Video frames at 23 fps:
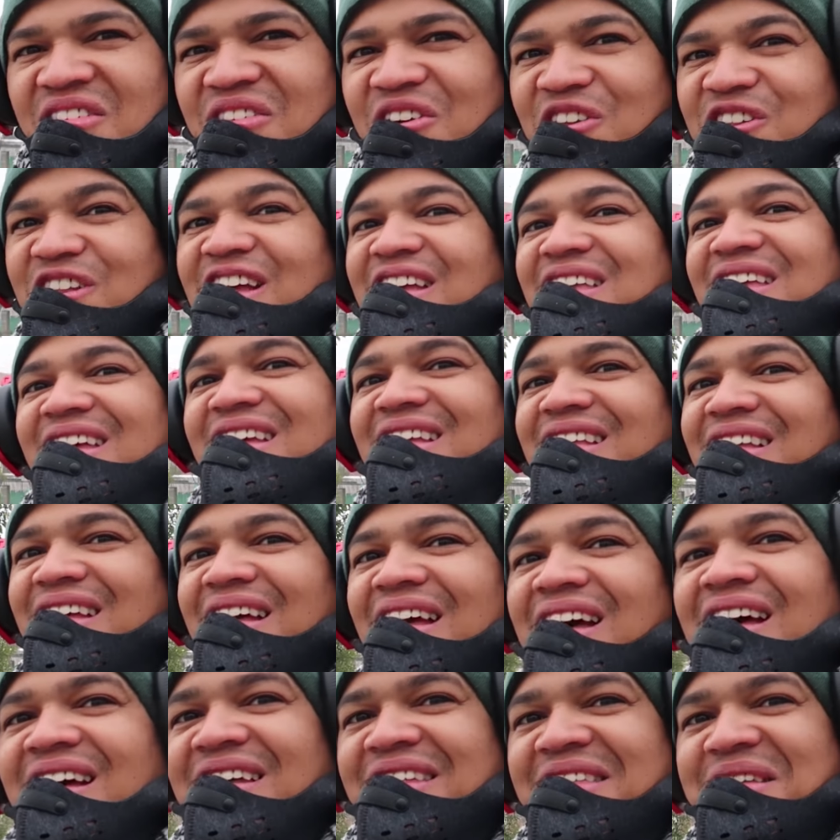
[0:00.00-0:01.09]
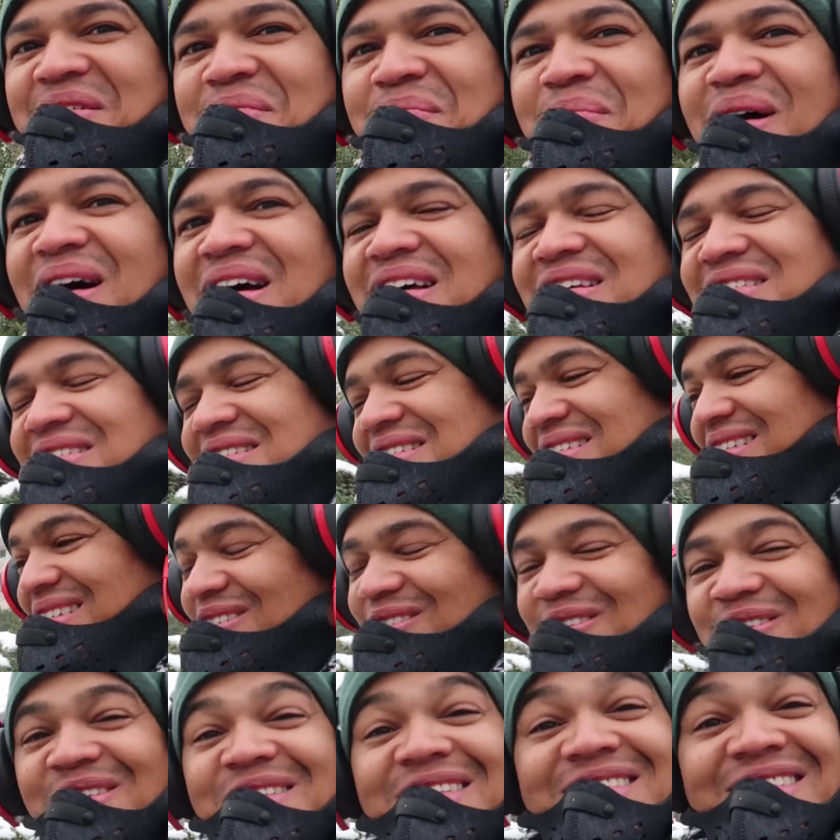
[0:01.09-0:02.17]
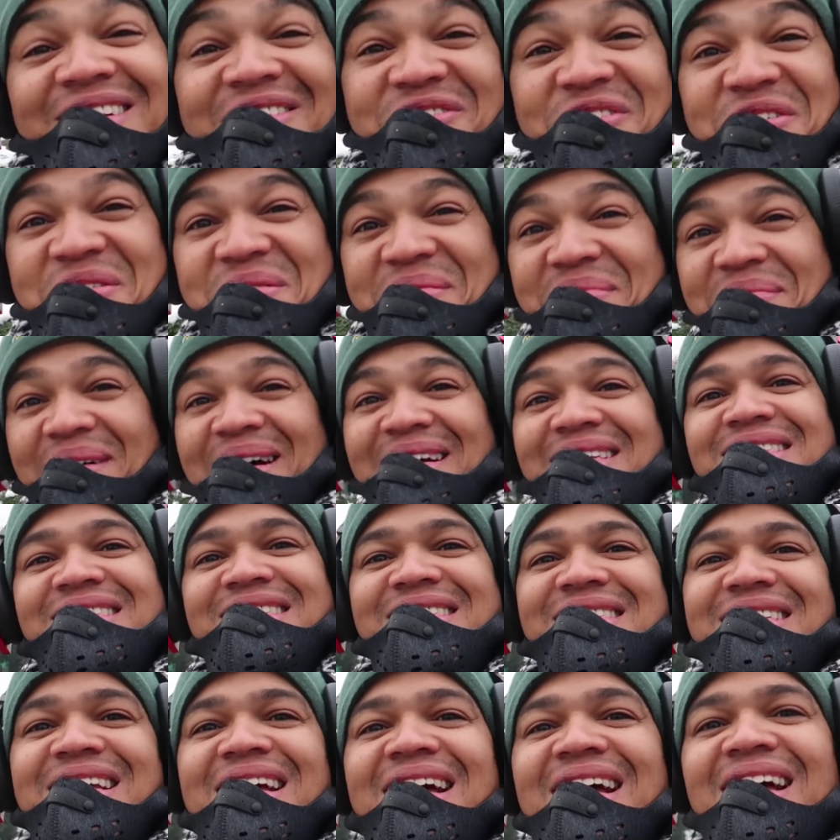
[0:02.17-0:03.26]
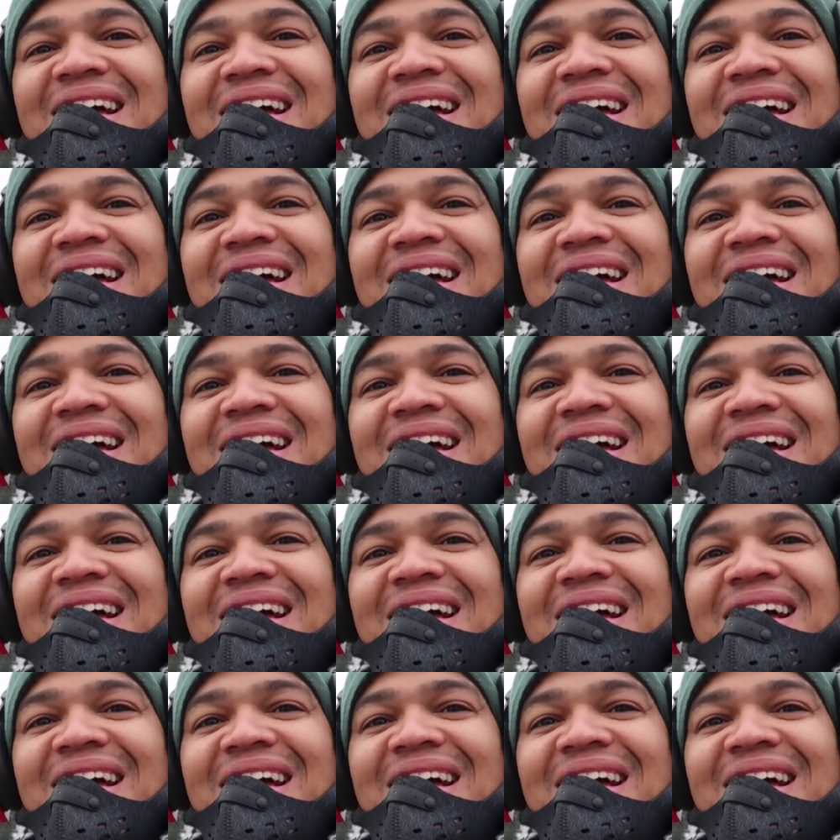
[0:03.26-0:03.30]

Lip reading: for taking the bus or different buses.